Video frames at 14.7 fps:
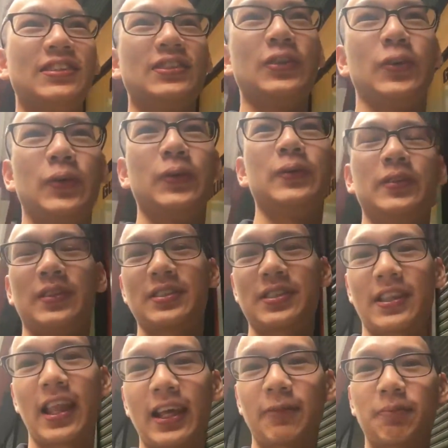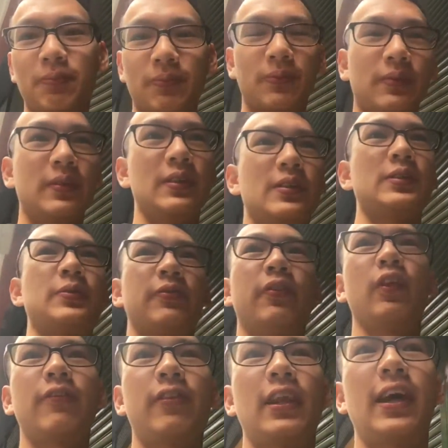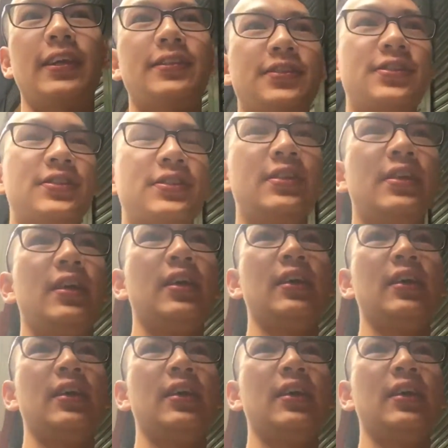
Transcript: So it's light. It's full of lights.